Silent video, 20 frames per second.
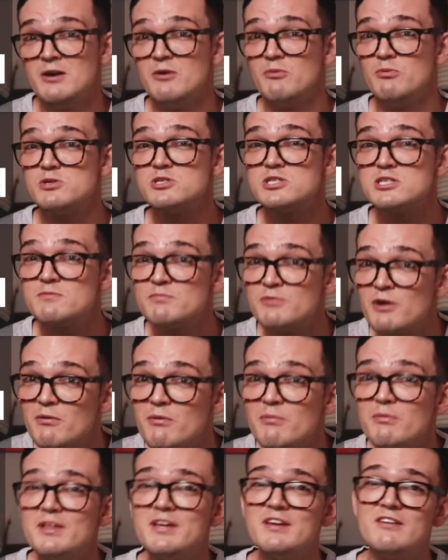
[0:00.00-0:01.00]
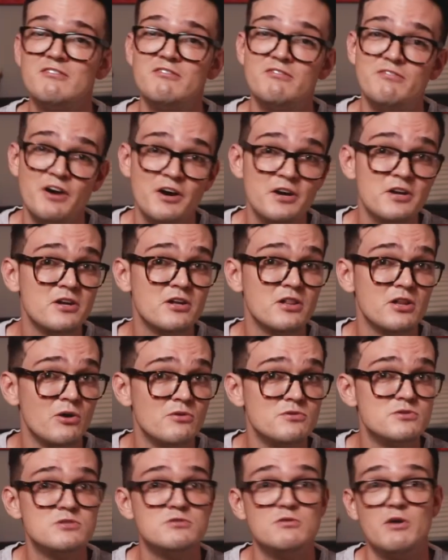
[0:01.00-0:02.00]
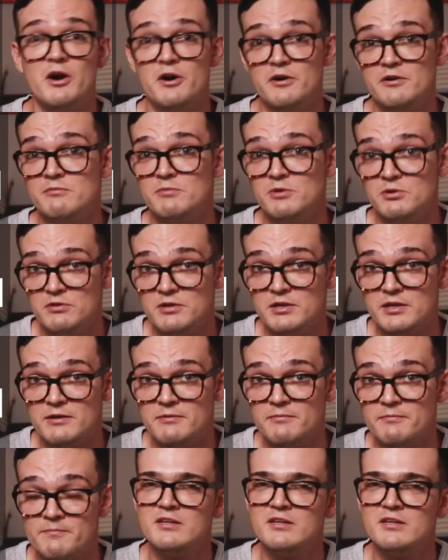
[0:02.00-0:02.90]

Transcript: which is probably very close to herd immunity.